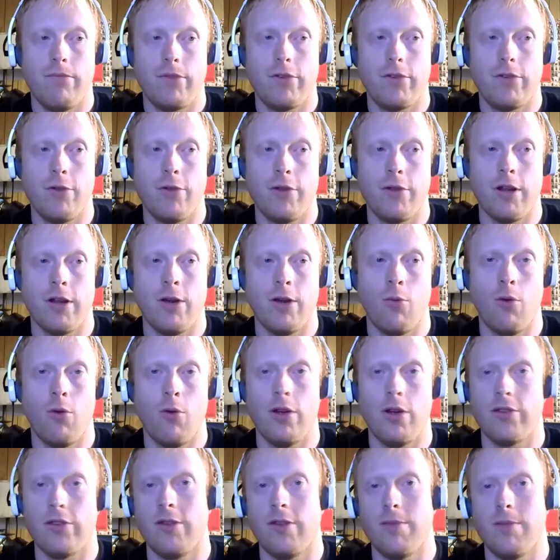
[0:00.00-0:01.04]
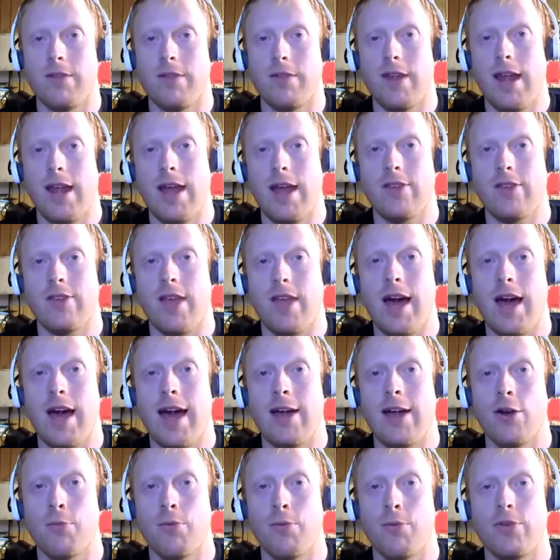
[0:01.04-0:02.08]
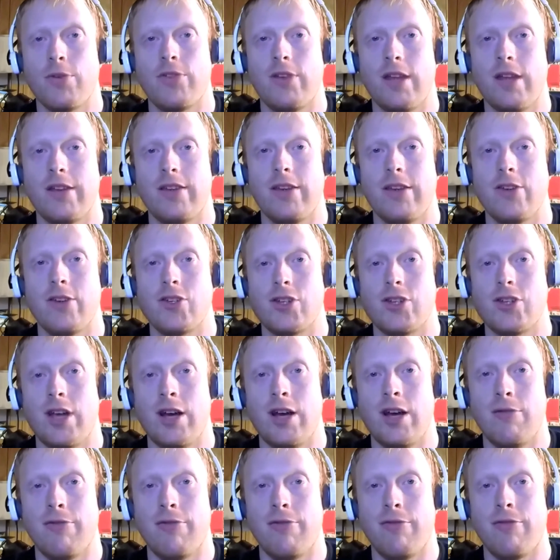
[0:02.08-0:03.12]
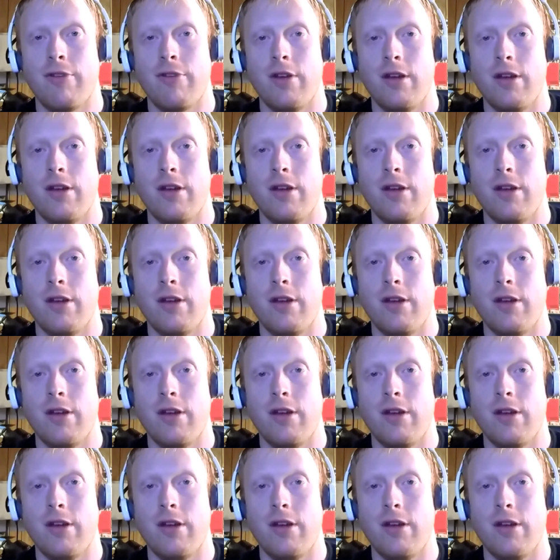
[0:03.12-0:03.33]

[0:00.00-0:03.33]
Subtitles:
So they're going to want something that has a higher percentage of